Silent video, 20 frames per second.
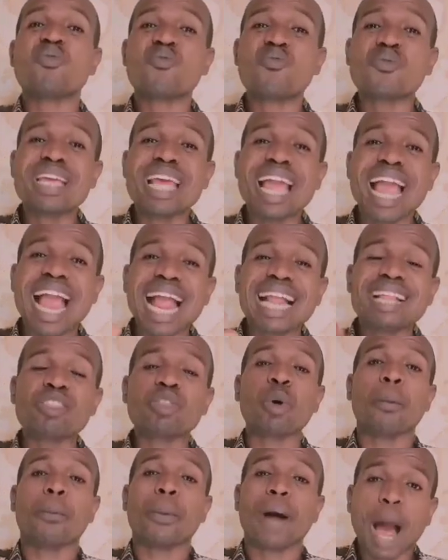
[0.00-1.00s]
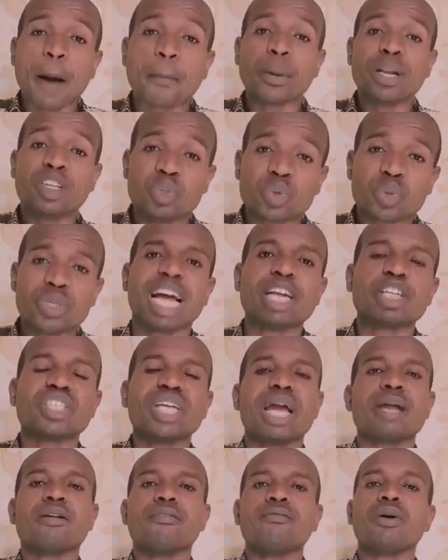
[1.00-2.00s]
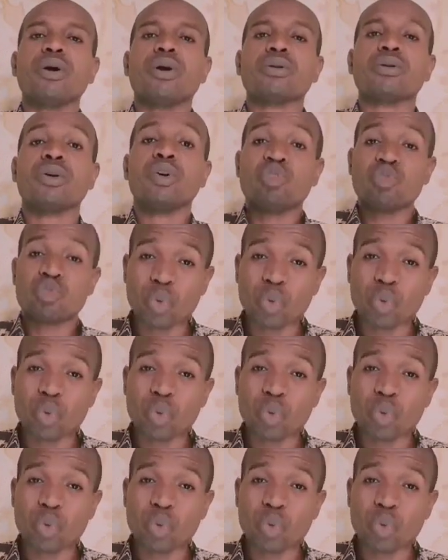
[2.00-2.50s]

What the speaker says: we end up happening to that child of God.